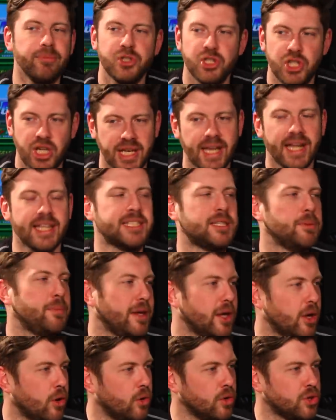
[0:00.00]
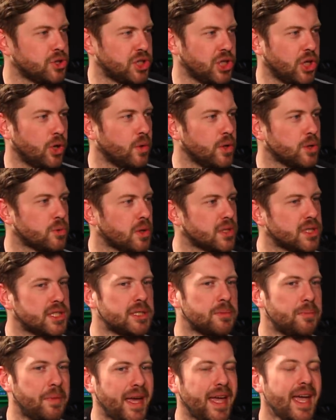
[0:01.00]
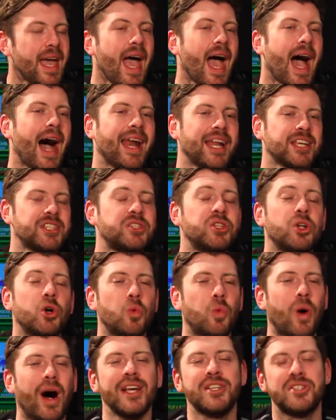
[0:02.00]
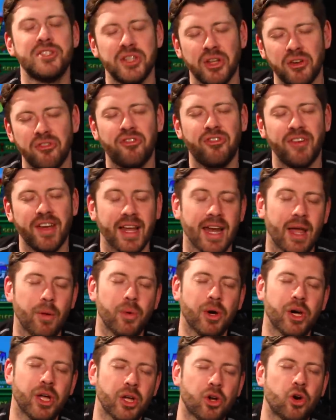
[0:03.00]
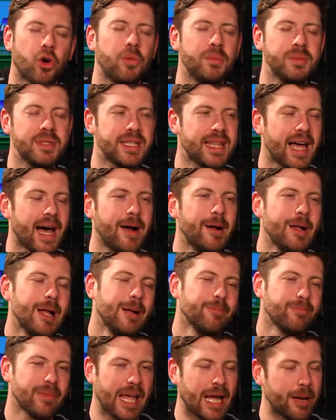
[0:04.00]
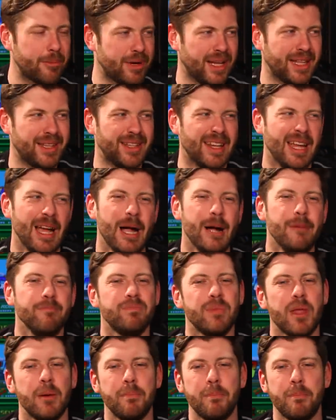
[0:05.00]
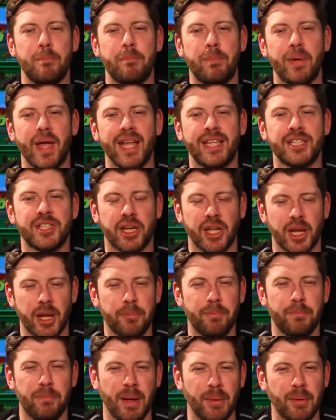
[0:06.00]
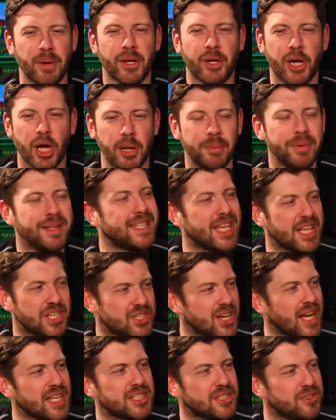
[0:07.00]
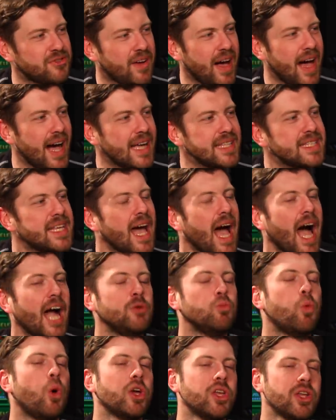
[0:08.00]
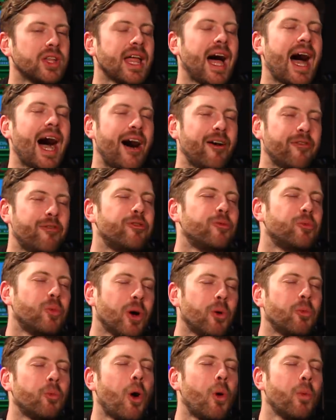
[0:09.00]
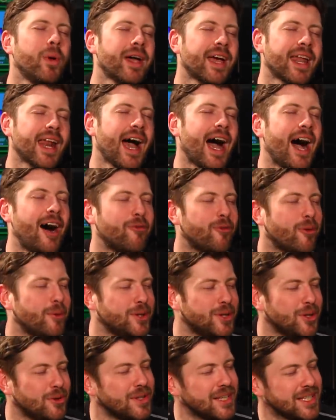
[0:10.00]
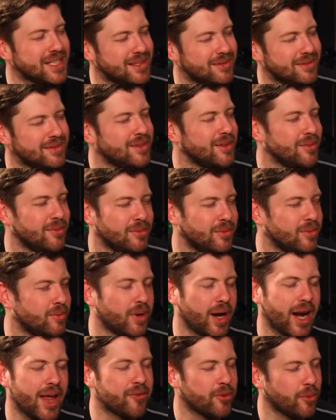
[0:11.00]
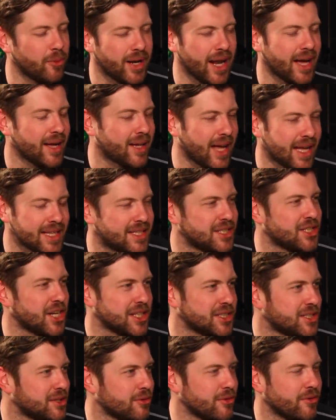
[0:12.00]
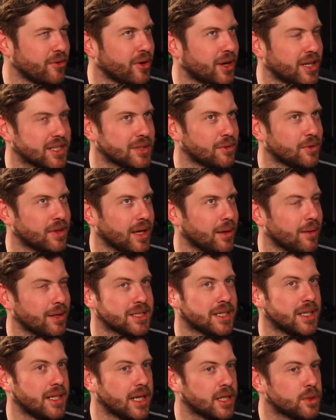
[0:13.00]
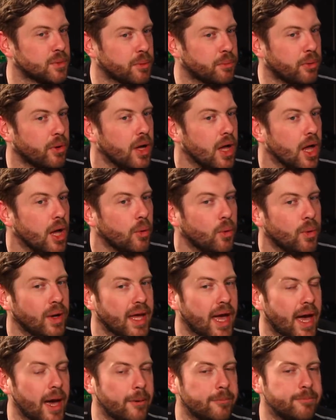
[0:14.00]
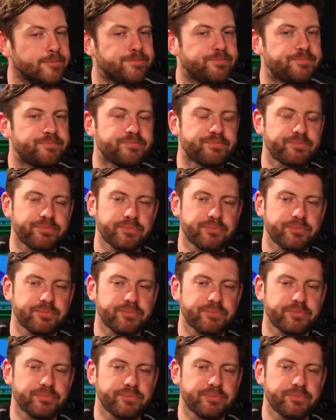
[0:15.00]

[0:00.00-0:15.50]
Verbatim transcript: She gets to be who she always wanted to be, and I still I still feel like we're going to come to that. Like I it's gonna people are gonna be dissatisfied, and what you'll have, what what we're gonna have when we do this, whenever we get the chance to review, because I don't think I'm actually here next week, but we um,